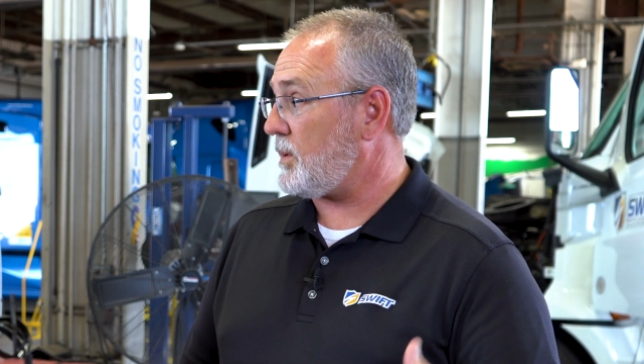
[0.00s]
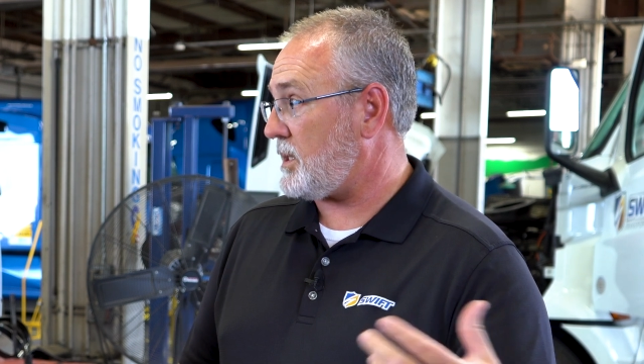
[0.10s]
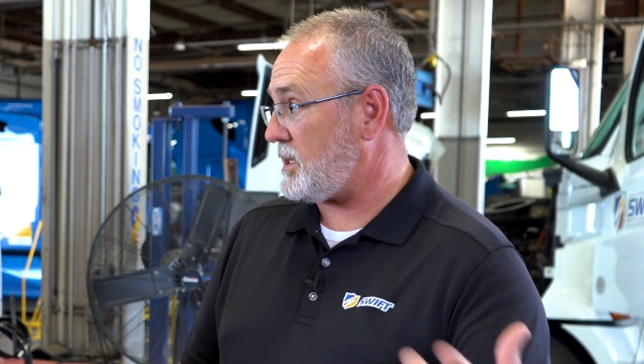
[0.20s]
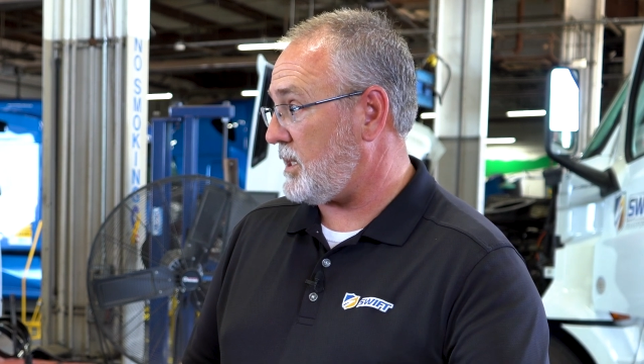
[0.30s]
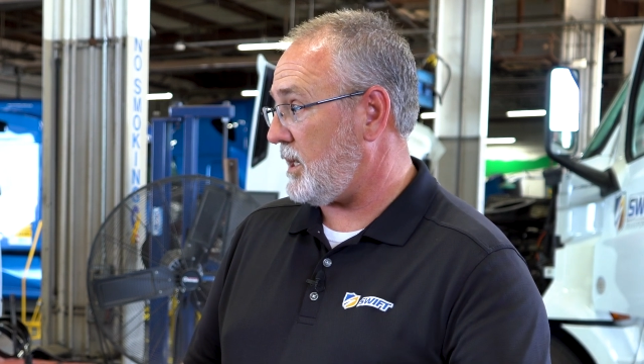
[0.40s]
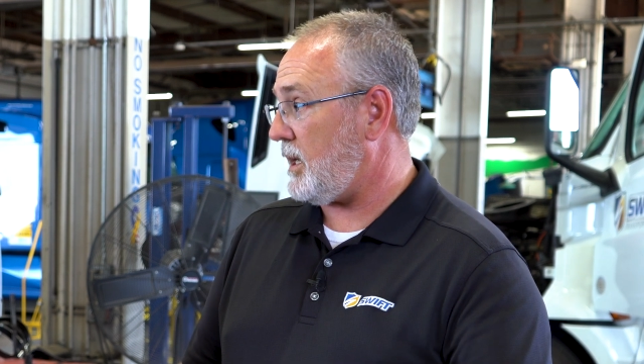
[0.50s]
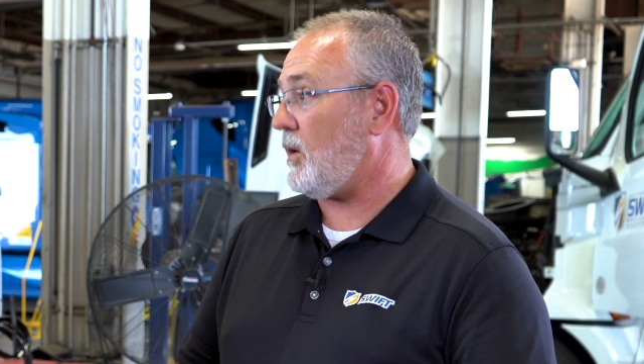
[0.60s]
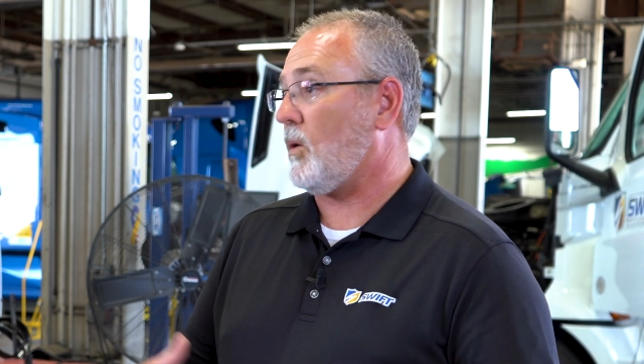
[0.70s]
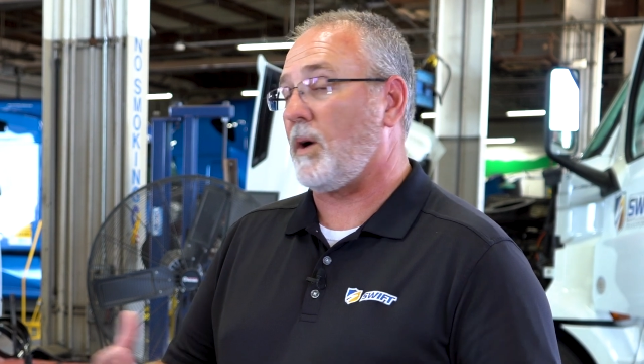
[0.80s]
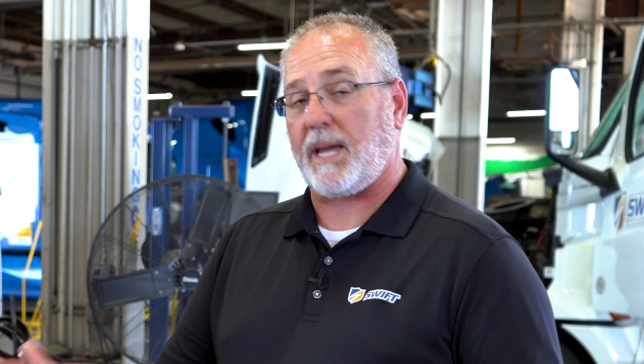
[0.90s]
with the city
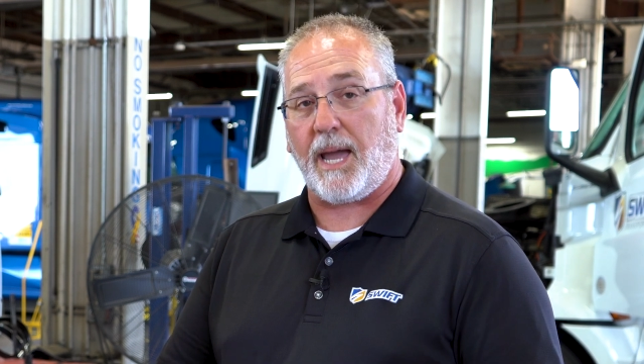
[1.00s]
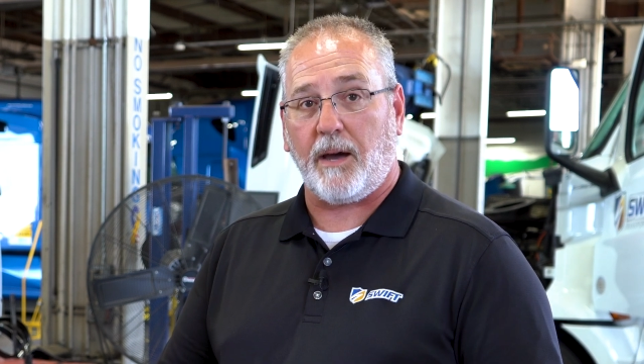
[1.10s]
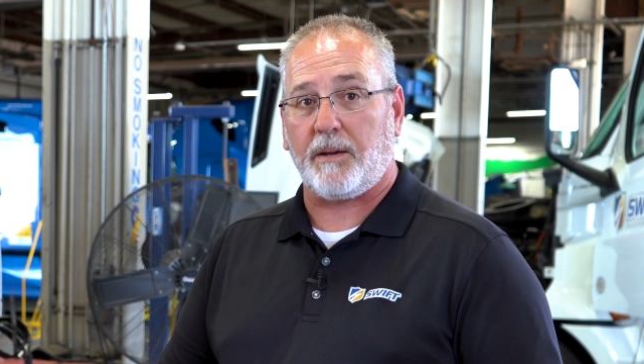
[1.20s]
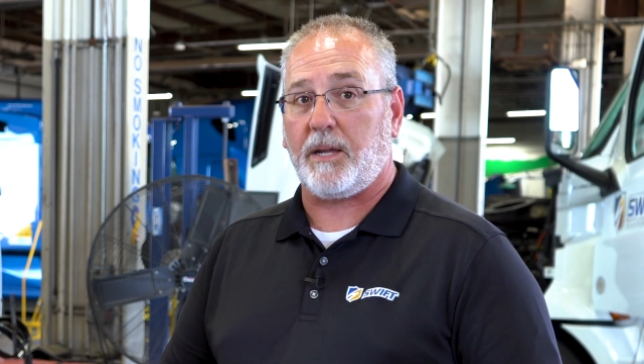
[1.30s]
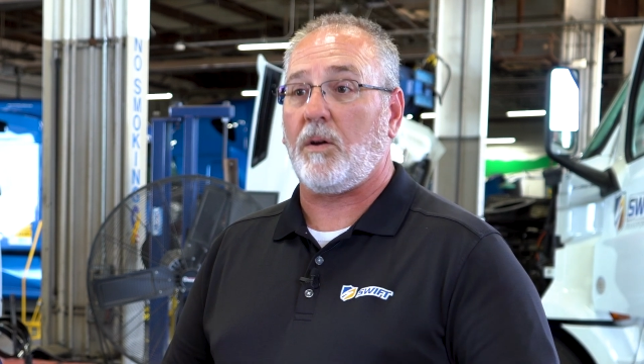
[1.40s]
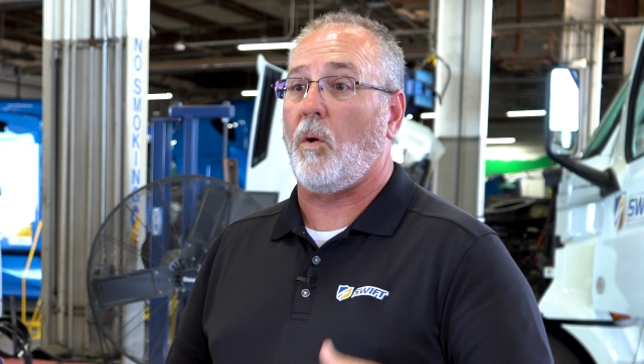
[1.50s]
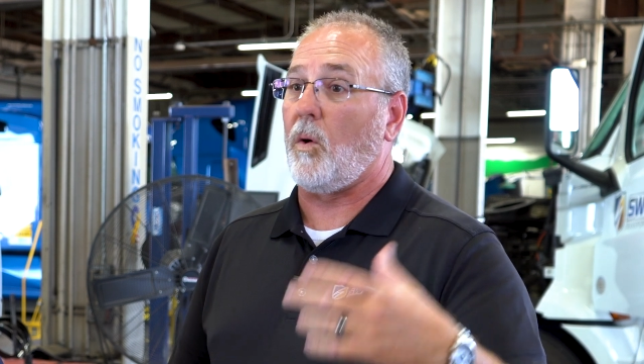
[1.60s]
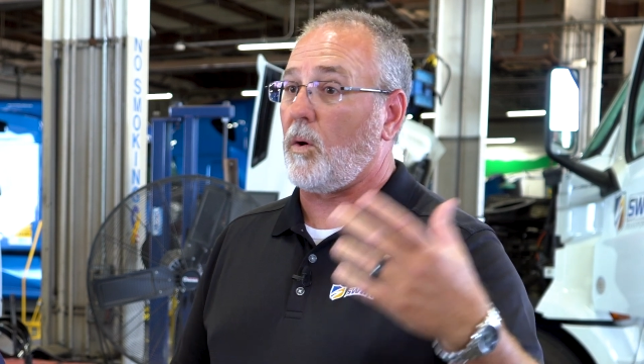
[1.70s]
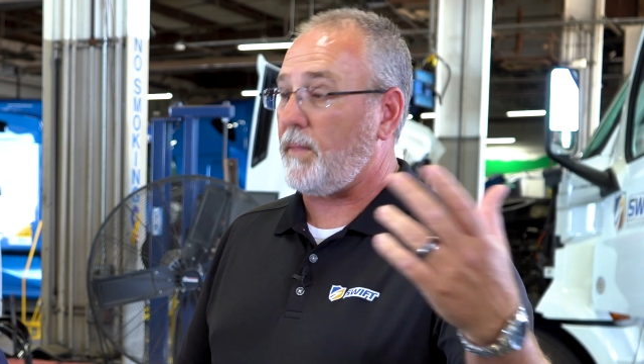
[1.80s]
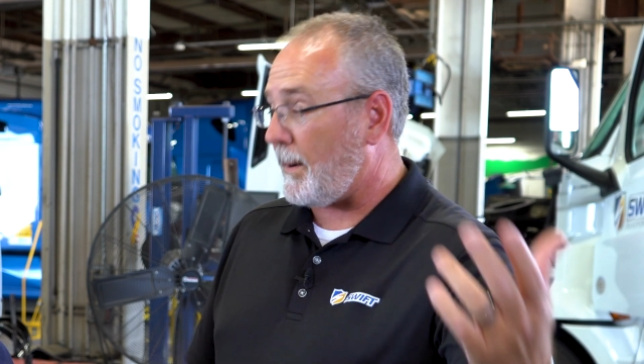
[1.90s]
or county
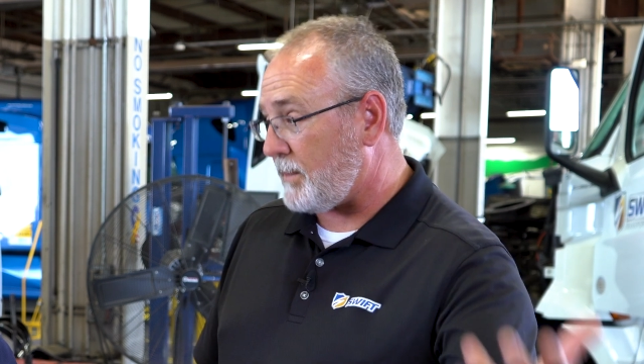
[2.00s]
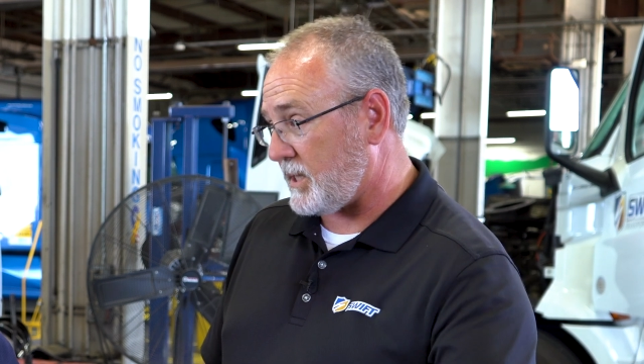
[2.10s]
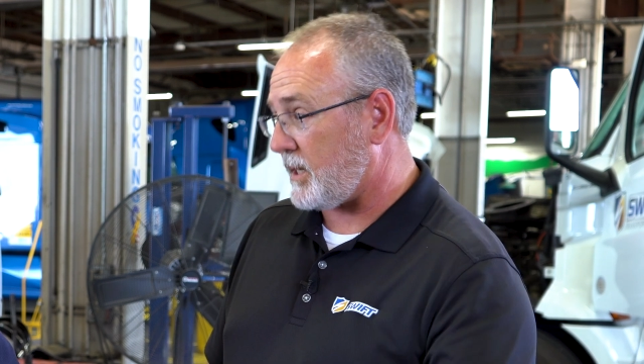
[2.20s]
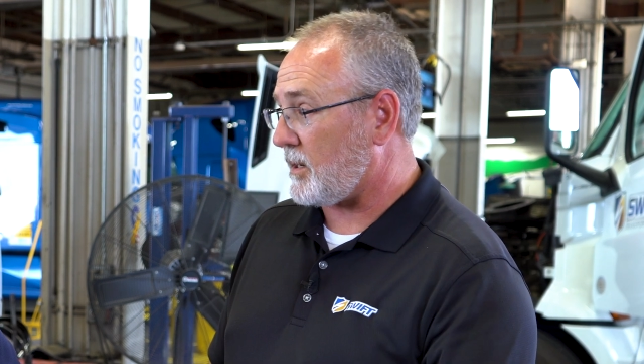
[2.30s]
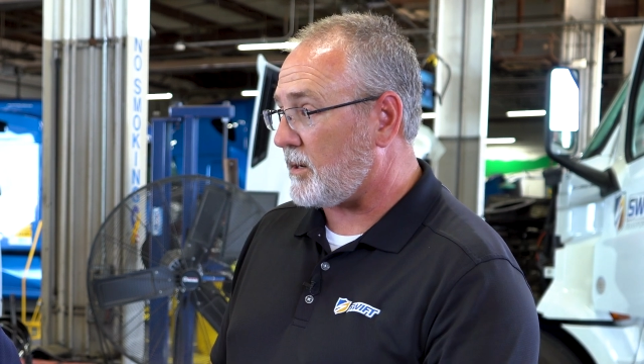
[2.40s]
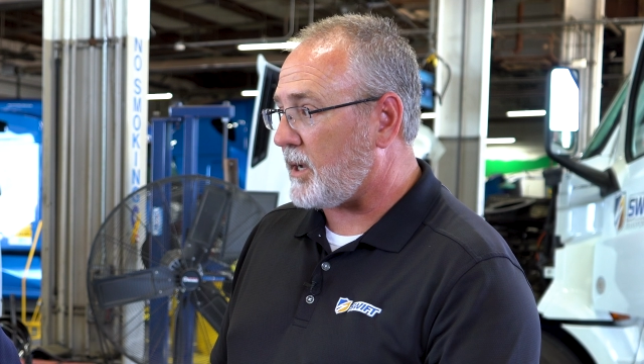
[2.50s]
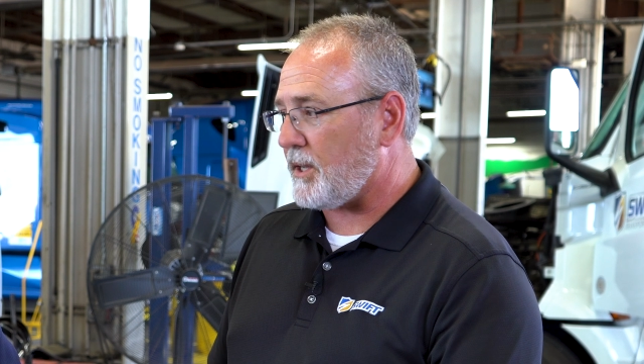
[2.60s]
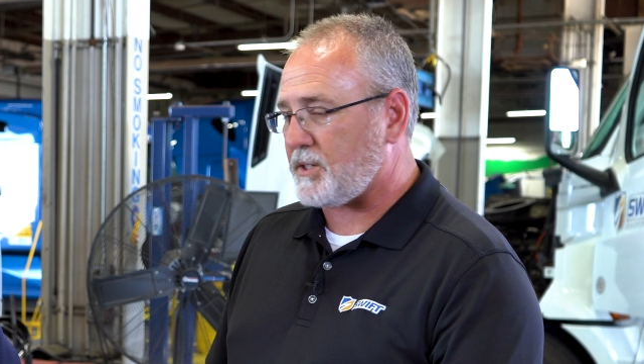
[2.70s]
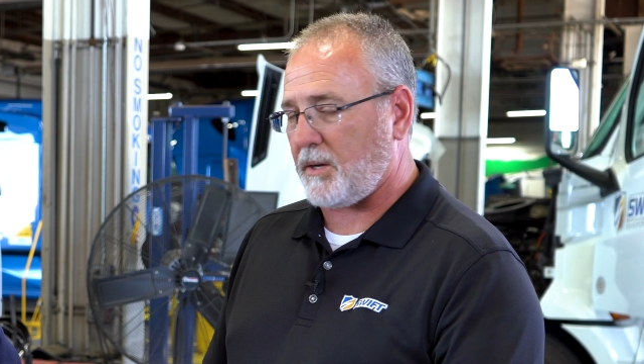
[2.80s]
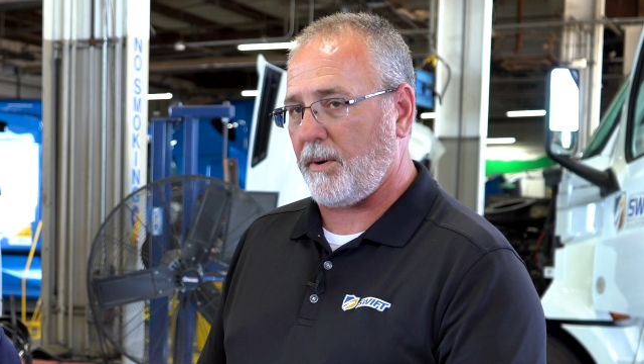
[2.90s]
or that particular
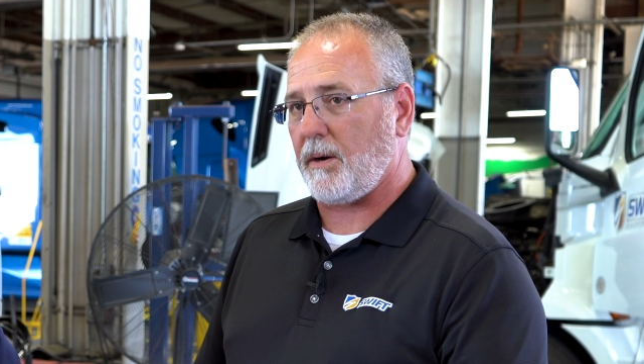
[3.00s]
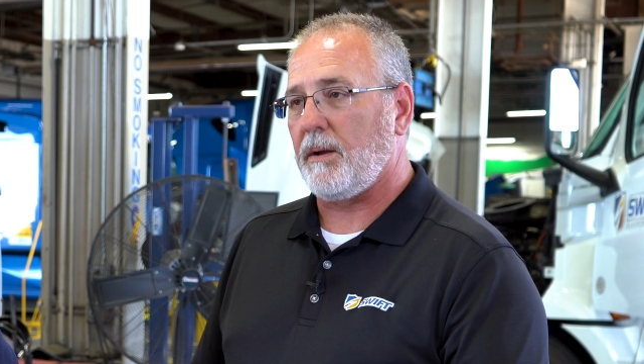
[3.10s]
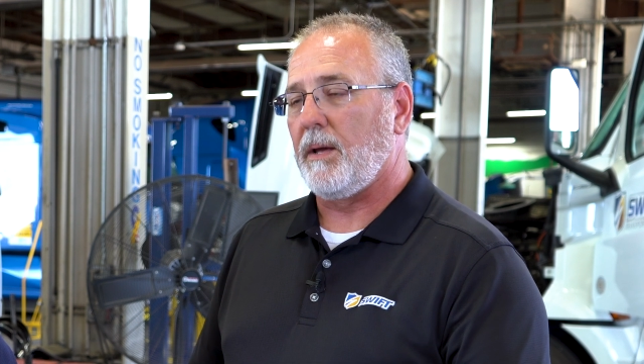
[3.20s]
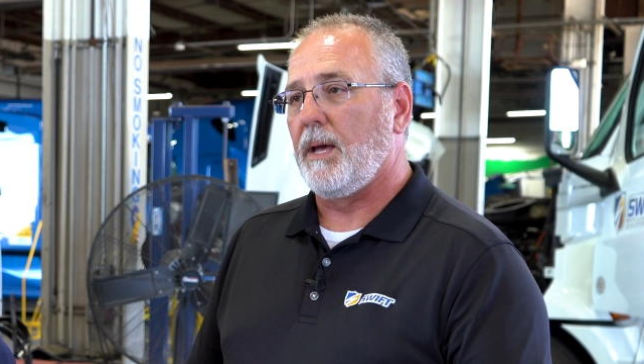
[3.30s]
customer,